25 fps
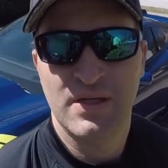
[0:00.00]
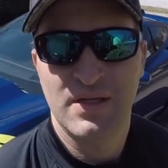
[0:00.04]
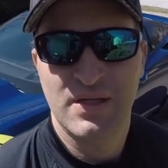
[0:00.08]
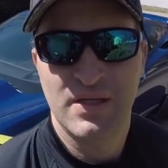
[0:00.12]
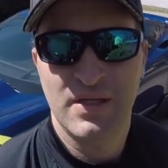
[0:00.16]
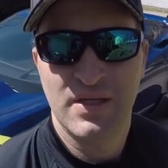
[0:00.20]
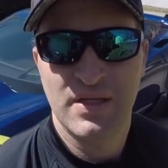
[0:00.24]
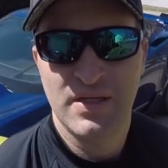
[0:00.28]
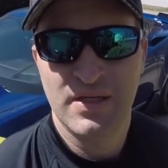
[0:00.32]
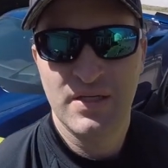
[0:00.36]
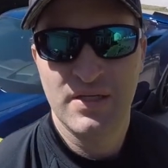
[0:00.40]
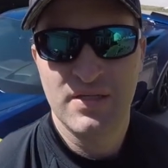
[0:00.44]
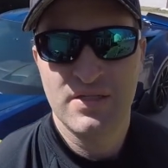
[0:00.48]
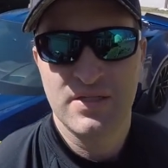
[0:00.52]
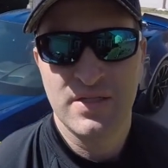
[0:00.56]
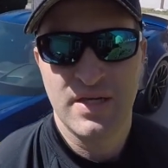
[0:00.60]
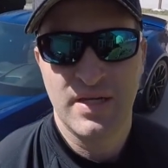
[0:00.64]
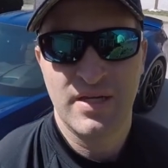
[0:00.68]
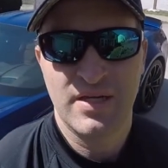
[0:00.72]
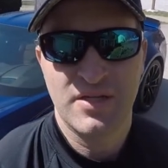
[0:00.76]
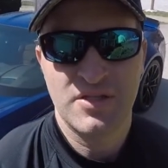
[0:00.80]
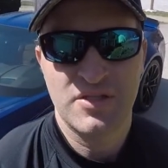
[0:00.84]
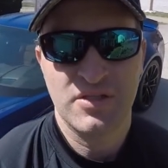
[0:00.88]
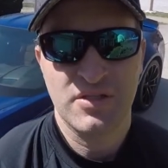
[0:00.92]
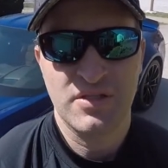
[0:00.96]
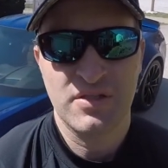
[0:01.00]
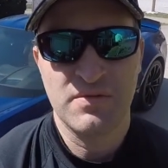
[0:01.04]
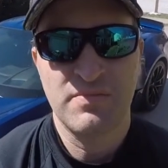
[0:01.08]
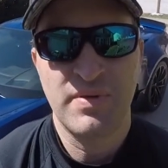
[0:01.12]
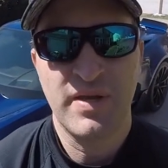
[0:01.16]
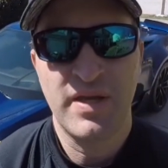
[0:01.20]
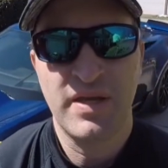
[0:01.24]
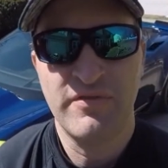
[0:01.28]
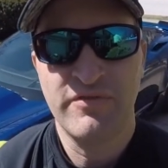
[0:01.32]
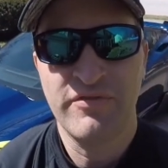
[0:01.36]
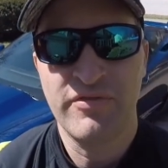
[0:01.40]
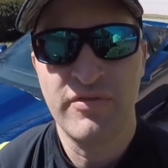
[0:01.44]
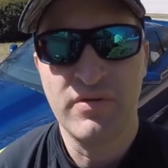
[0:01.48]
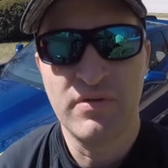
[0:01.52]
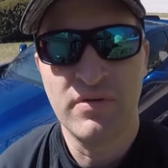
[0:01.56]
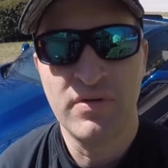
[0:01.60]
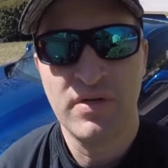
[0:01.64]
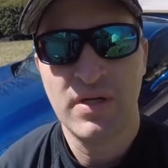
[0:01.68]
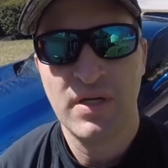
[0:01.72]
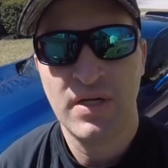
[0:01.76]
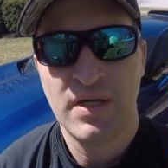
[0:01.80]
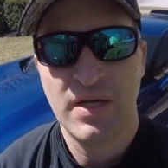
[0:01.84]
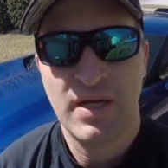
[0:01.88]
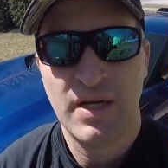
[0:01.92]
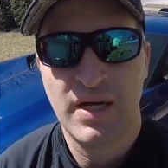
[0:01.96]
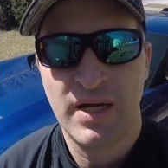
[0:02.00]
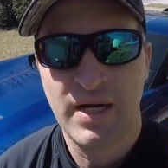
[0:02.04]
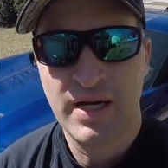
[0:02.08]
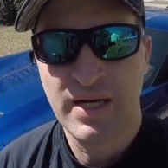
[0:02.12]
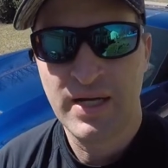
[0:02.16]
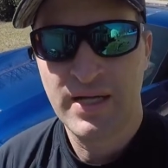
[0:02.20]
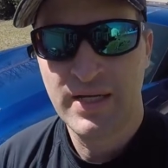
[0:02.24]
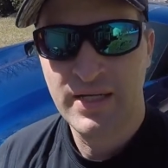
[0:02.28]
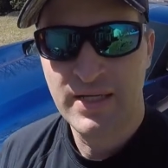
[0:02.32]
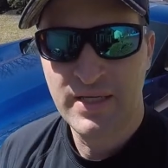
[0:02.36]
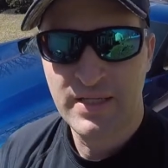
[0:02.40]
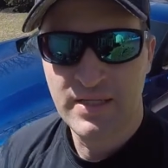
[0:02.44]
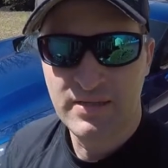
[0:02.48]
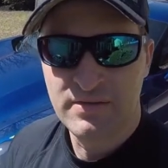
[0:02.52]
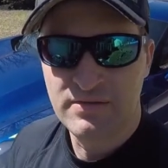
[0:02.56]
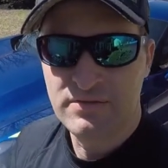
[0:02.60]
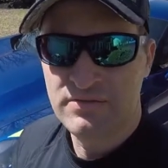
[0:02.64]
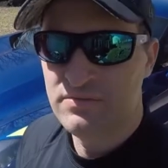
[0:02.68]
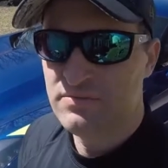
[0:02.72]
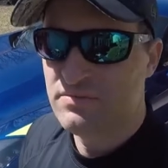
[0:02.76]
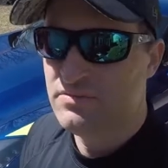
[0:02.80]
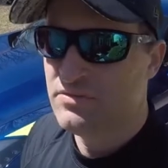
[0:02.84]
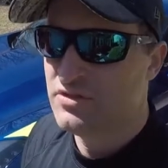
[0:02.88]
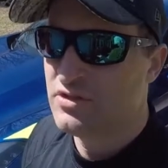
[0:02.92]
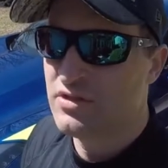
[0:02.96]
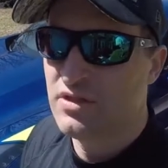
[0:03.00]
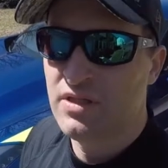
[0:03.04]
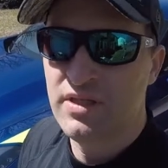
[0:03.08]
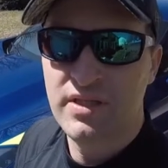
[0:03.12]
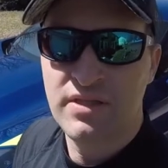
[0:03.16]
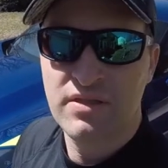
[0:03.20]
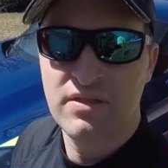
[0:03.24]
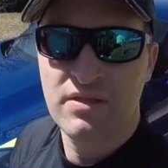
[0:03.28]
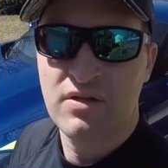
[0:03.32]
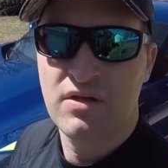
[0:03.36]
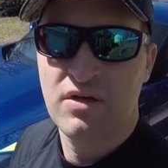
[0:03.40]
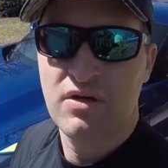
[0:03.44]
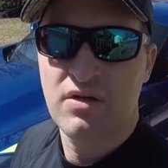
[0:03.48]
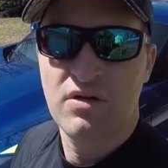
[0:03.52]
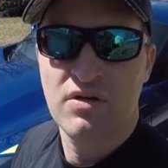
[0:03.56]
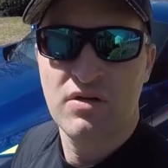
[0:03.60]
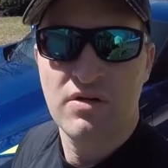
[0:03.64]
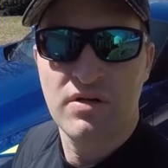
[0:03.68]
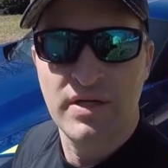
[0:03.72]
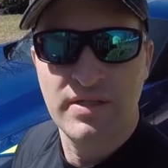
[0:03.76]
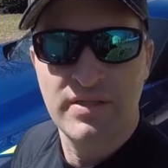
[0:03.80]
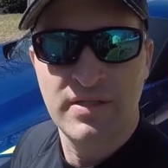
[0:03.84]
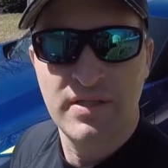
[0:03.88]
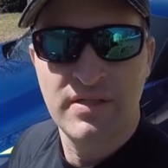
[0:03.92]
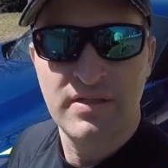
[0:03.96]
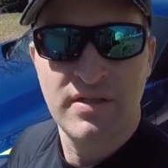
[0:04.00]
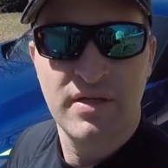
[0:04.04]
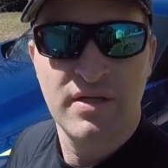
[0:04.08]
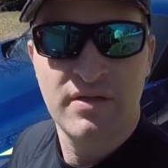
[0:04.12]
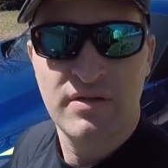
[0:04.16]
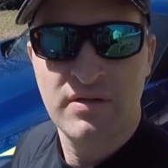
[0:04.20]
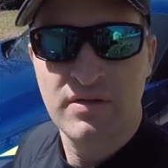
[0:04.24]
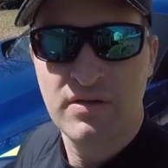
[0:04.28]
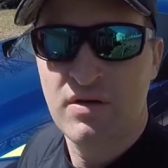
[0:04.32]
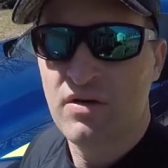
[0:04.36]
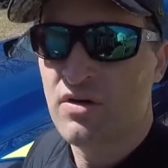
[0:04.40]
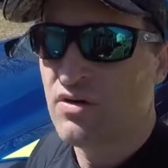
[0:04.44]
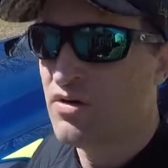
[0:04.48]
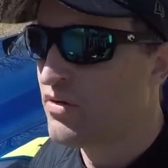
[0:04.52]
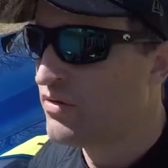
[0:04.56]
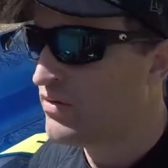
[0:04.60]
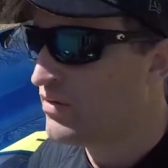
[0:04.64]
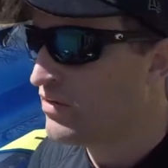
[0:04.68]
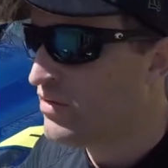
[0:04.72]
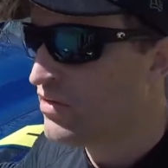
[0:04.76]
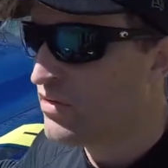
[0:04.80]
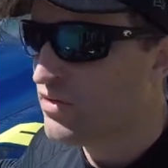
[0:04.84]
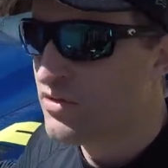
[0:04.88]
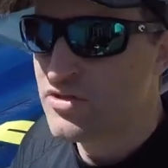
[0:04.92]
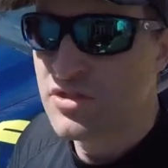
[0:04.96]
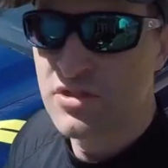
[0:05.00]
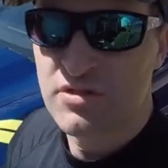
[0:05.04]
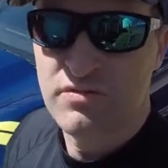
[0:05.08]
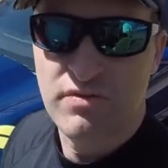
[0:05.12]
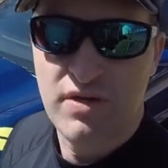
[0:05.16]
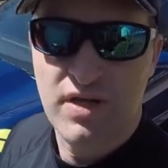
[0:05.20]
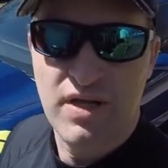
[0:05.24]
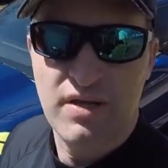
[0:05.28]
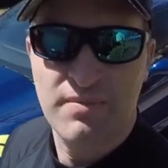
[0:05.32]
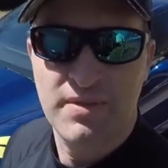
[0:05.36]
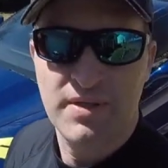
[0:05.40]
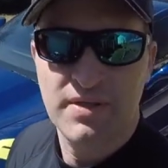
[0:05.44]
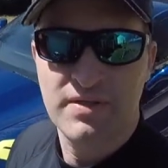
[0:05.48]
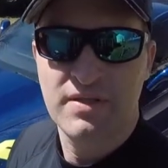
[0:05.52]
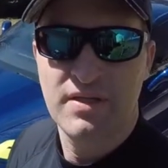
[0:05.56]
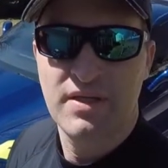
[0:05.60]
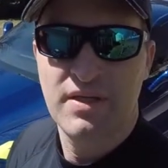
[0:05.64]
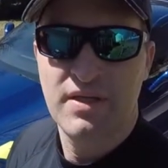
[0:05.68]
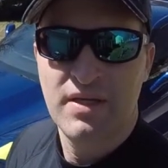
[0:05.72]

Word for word: It is actually painful. I clean the car, I detail the car, the car's ceramic.